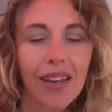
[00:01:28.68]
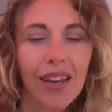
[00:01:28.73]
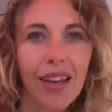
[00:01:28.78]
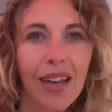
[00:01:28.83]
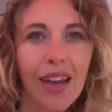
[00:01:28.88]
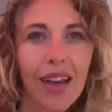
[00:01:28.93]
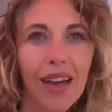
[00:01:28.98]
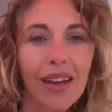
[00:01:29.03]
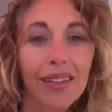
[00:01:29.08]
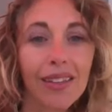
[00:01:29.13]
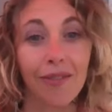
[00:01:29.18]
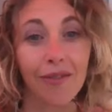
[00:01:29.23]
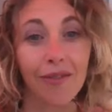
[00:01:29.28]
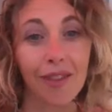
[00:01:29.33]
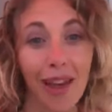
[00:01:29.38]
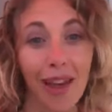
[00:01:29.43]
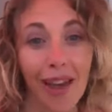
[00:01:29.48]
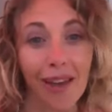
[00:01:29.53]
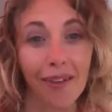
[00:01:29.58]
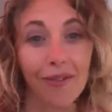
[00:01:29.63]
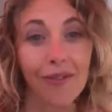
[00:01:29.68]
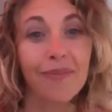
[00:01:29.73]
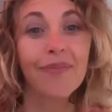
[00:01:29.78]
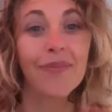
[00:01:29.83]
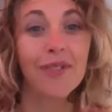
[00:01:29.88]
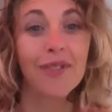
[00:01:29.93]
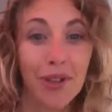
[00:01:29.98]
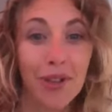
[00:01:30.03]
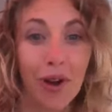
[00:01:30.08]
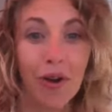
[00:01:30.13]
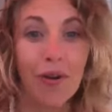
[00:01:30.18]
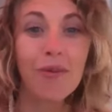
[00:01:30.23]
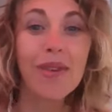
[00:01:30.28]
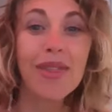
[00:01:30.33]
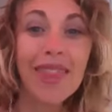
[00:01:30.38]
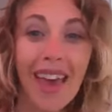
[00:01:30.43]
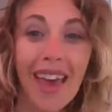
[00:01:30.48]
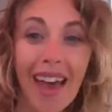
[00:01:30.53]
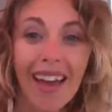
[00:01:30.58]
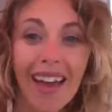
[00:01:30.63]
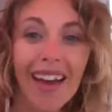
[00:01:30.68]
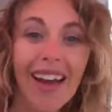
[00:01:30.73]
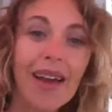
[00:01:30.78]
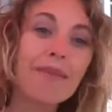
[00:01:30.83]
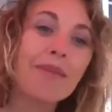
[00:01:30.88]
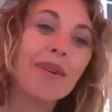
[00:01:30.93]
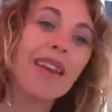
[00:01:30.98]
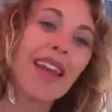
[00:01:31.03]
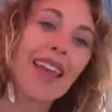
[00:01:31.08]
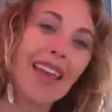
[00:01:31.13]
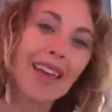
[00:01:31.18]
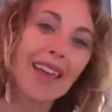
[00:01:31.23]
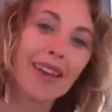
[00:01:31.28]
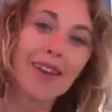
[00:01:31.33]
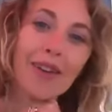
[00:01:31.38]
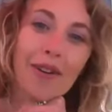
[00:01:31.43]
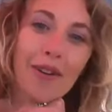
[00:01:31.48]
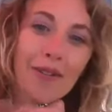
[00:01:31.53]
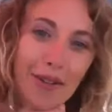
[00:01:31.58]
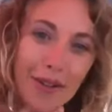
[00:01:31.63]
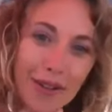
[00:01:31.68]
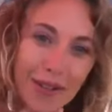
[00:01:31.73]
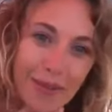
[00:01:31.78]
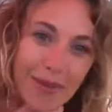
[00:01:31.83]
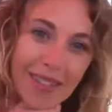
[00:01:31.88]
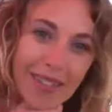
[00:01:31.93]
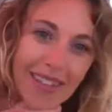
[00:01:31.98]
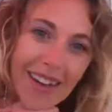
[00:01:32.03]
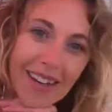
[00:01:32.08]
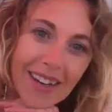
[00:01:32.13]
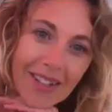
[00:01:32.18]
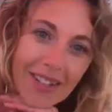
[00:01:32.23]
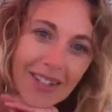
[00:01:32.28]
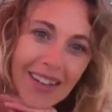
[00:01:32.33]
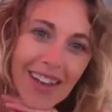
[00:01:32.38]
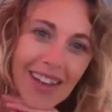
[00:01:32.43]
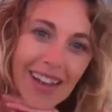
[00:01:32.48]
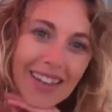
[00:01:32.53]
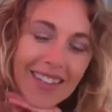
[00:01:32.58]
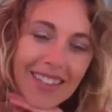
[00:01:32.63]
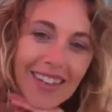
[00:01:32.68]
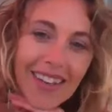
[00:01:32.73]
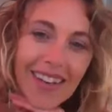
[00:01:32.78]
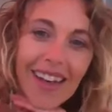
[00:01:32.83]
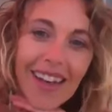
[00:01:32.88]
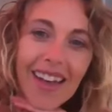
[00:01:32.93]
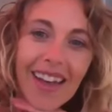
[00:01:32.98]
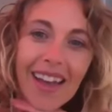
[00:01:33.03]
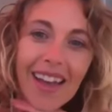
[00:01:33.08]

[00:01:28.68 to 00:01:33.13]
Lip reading: live the life. So with that, I'm going to hand it over to Miss Ashley Hudson.